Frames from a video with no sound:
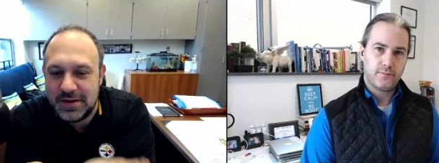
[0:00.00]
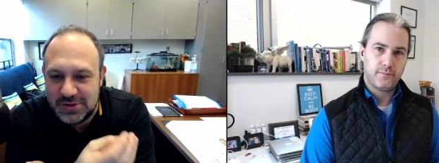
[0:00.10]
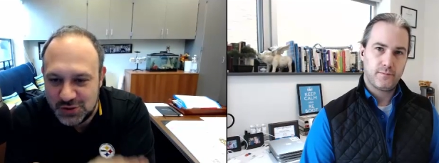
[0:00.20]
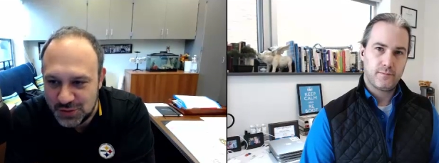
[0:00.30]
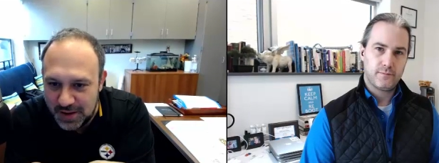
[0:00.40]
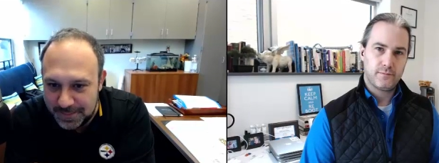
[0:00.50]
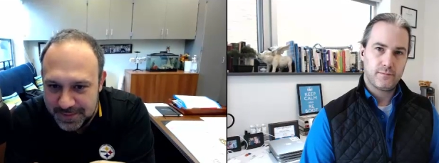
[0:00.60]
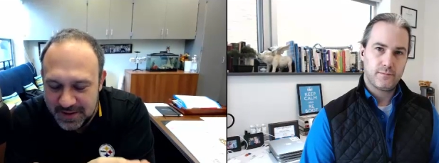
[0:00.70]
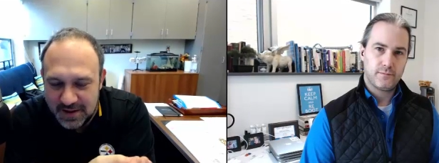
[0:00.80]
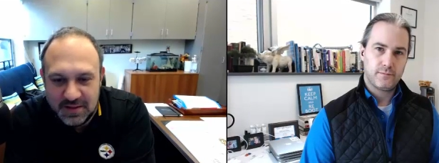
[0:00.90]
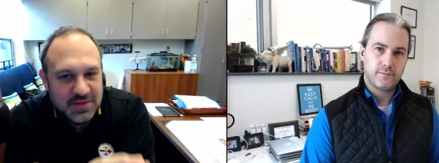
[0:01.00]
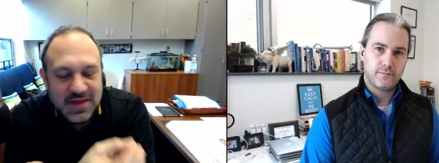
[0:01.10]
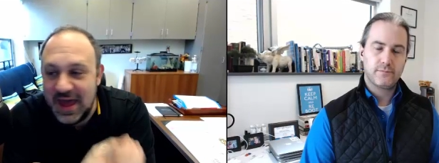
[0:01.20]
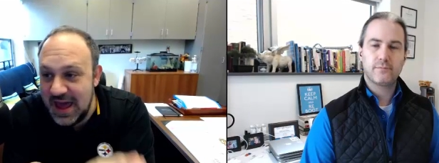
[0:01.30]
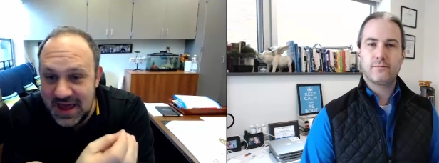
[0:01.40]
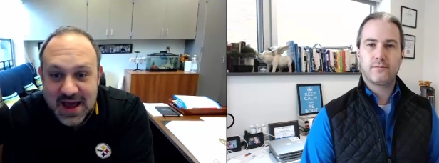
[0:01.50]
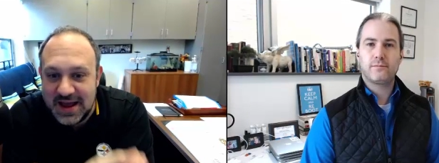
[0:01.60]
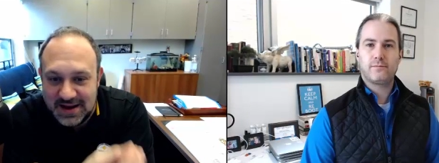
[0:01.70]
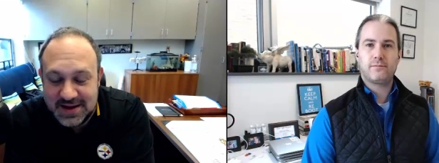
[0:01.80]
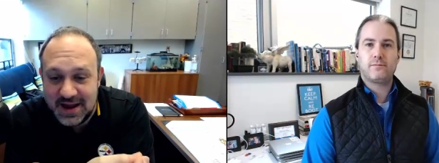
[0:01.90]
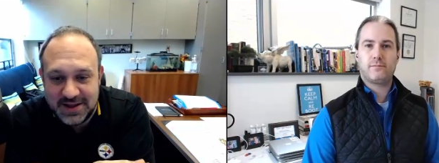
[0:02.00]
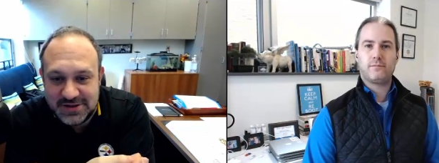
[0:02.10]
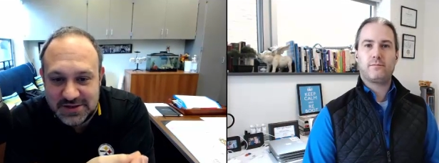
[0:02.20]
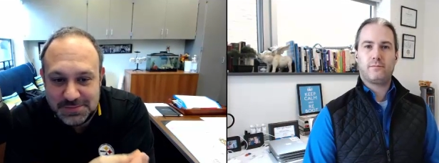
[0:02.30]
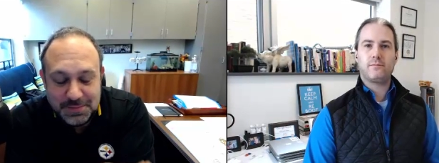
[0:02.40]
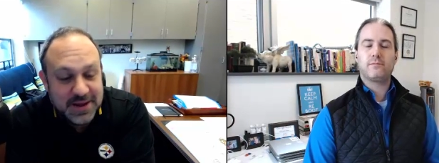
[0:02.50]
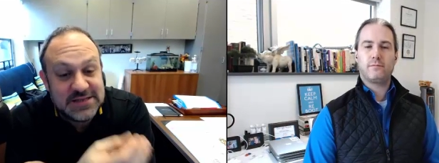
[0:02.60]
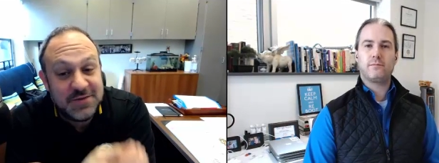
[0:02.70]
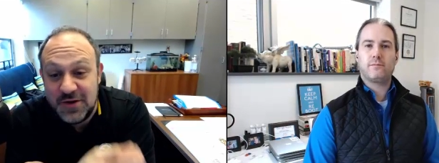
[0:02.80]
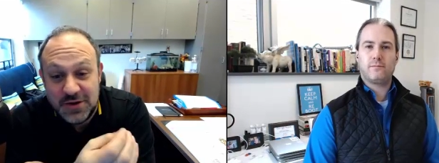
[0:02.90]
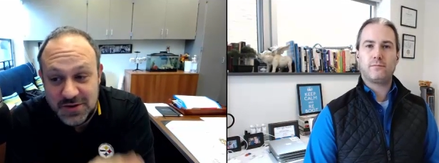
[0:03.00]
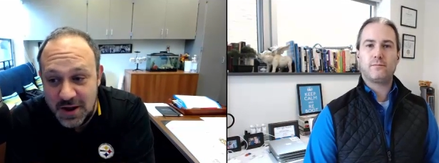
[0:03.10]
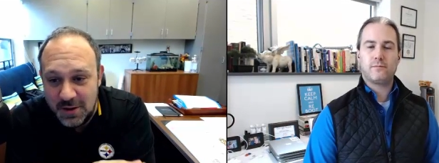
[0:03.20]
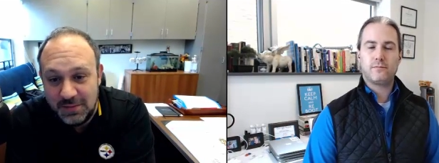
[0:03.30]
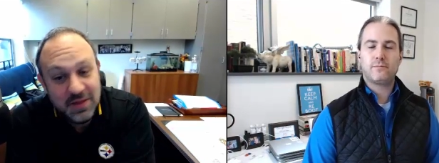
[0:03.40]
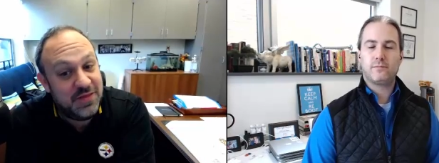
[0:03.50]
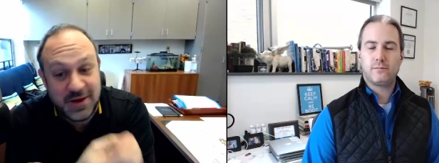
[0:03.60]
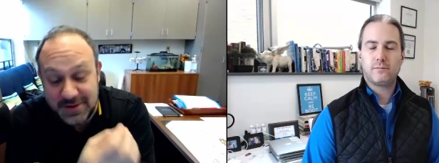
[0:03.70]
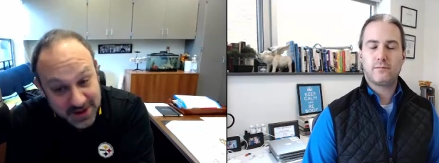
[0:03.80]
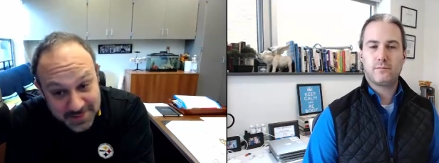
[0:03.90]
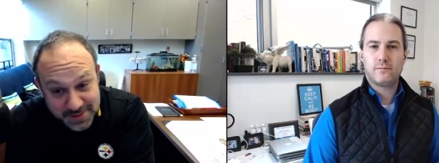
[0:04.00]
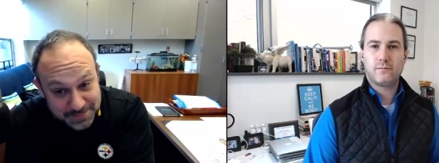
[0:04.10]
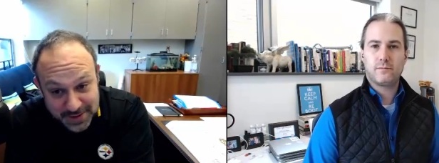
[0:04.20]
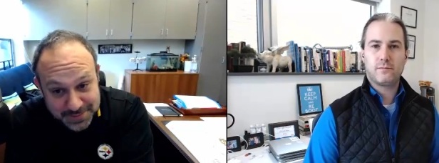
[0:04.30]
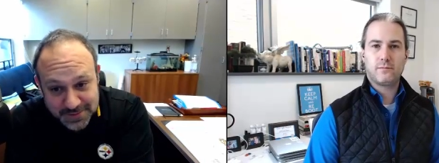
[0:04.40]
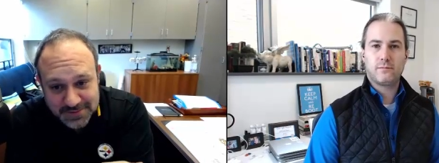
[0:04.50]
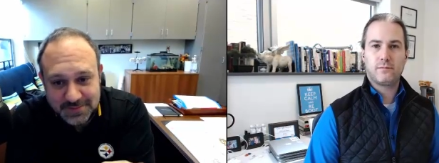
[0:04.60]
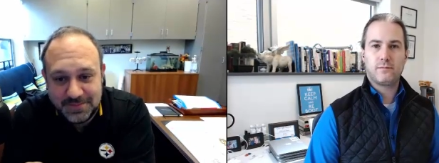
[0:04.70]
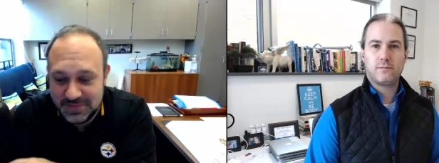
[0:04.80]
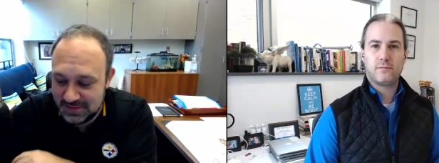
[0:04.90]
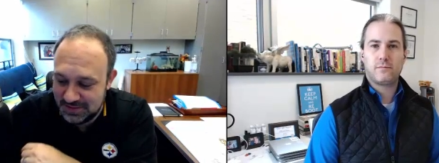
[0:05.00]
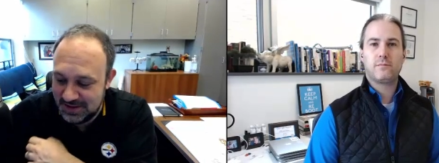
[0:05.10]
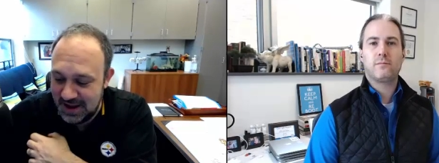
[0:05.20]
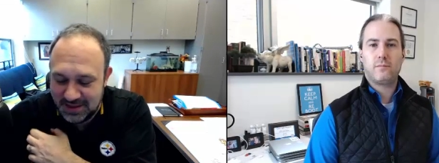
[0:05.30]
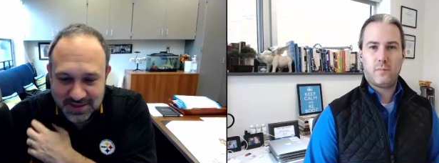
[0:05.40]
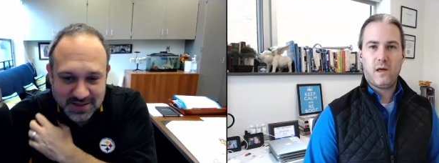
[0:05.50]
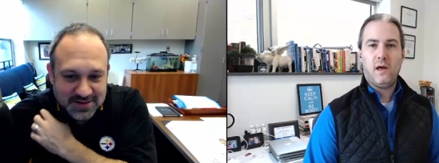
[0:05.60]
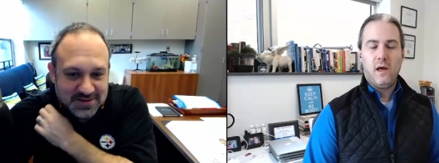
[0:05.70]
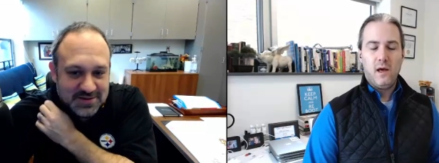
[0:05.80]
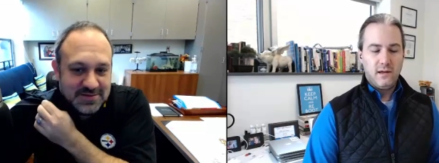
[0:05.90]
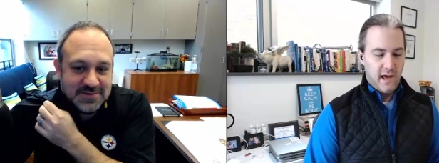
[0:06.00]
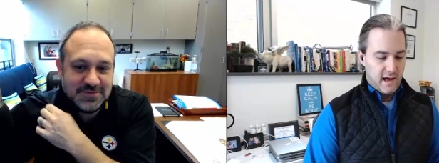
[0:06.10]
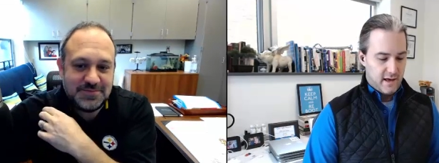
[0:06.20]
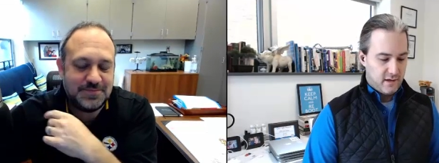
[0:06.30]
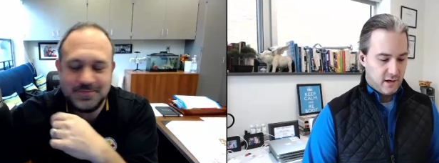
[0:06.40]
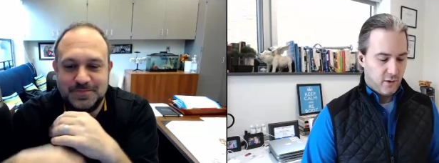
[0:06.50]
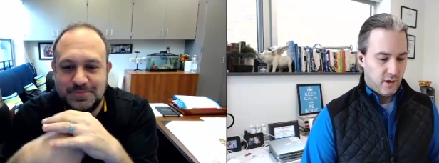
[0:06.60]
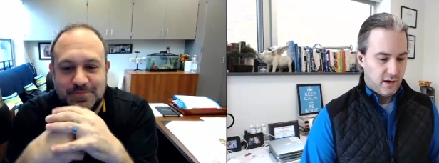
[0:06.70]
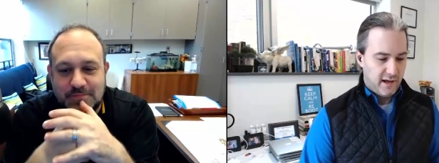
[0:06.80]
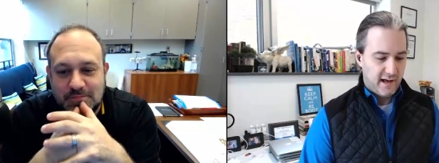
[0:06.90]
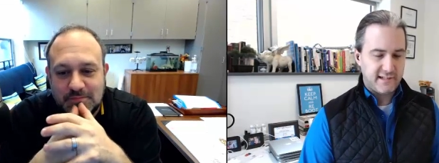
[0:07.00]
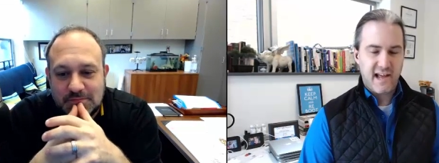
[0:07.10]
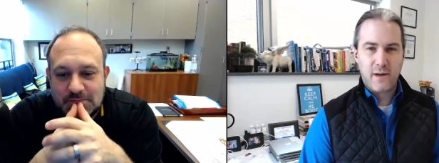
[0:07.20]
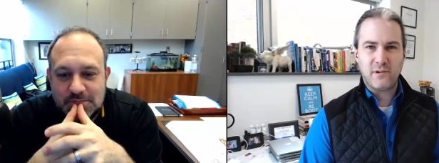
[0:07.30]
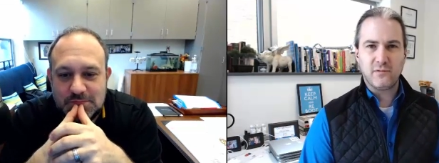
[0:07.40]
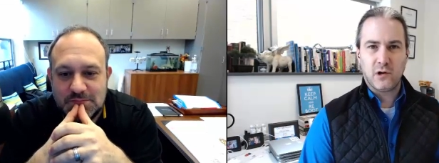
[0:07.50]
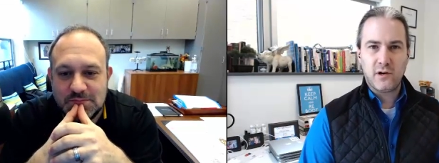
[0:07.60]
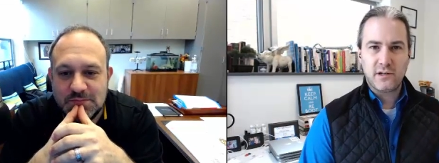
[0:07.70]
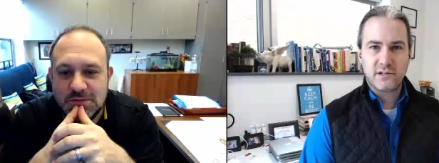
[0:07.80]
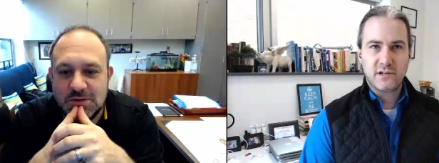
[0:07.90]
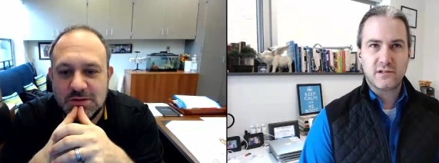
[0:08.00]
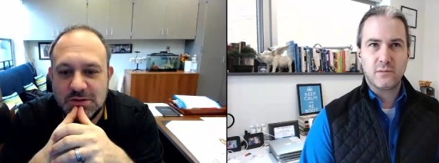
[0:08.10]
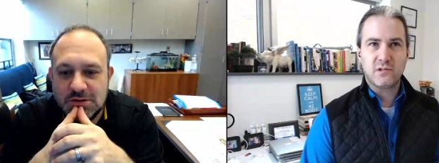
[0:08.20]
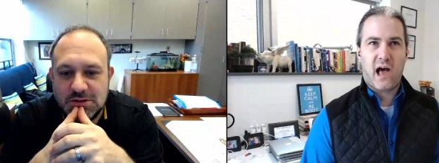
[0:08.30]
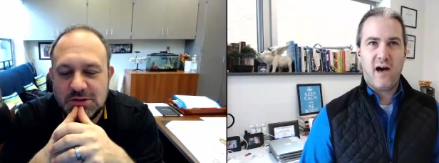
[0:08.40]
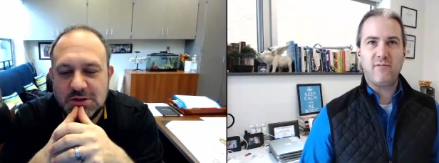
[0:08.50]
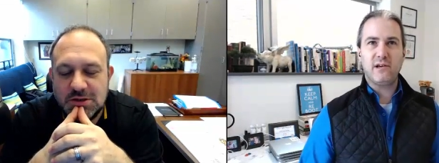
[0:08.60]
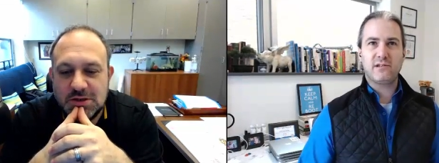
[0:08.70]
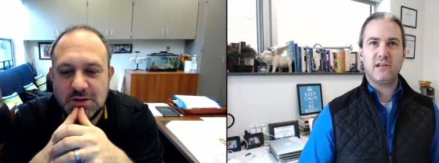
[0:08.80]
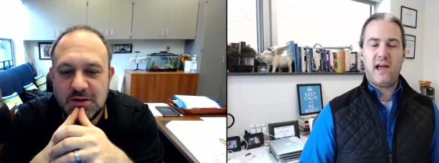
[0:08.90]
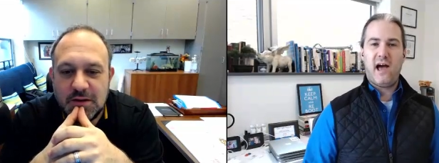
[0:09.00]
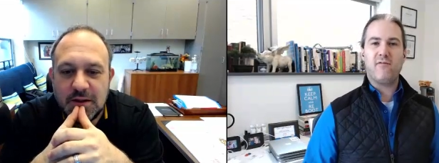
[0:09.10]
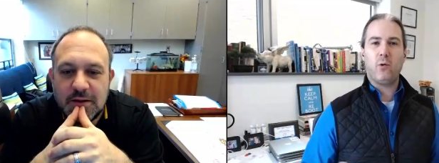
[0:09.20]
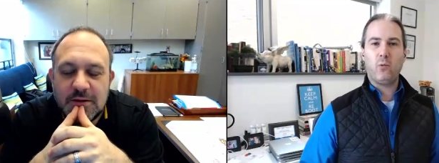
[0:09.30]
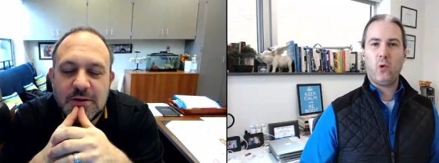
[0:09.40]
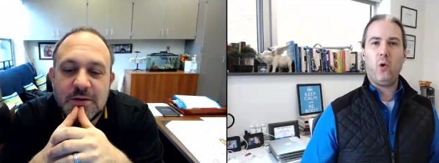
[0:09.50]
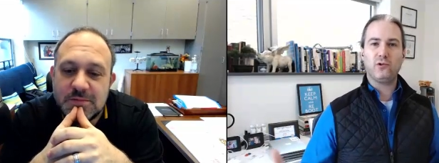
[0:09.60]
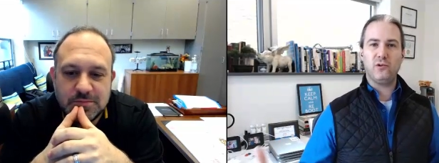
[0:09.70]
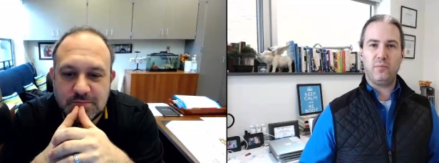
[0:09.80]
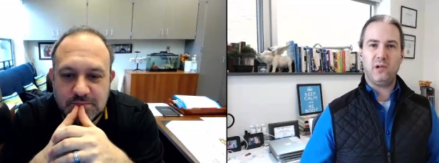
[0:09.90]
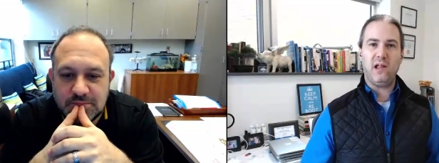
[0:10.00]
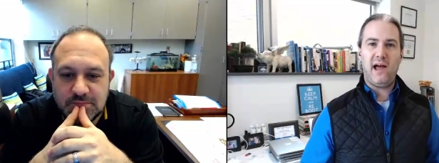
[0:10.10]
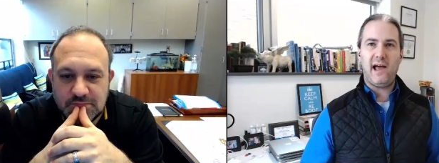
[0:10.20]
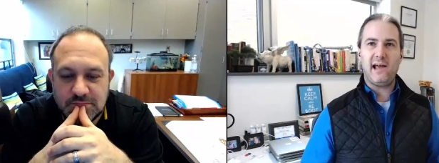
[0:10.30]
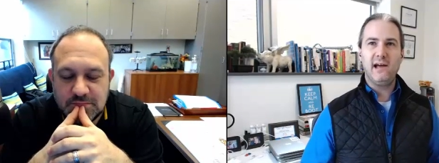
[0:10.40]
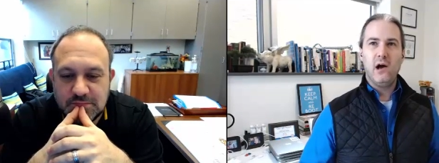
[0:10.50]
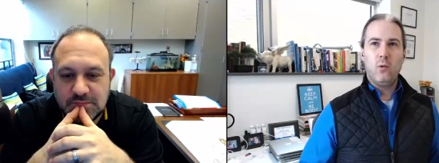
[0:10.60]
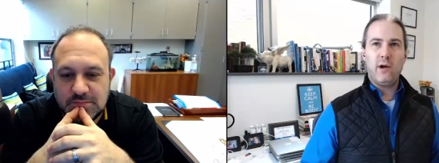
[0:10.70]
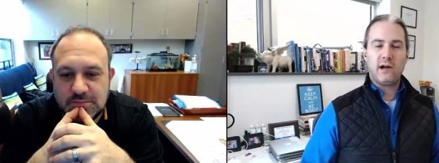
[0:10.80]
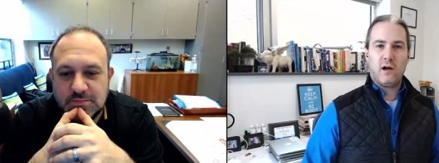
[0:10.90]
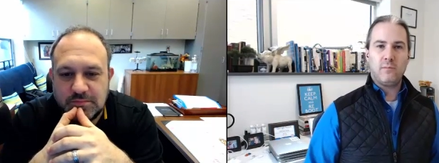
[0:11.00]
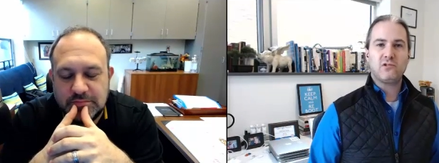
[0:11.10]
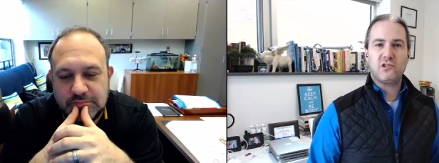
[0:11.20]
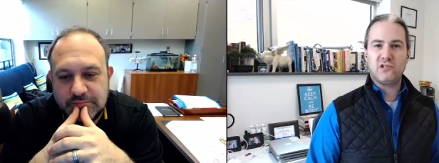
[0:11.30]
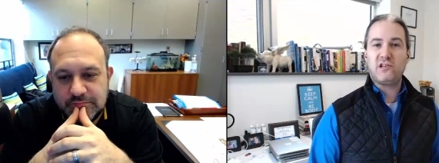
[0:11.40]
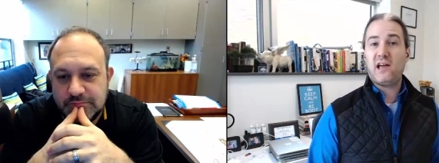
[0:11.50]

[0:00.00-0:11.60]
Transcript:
Speaker 1: to trump the AI intelligence because if you don't, they're coming, people. Keith.
Speaker 2: Yeah, you know, uh, adaptive learning systems obviously have a role to play when it comes to, say,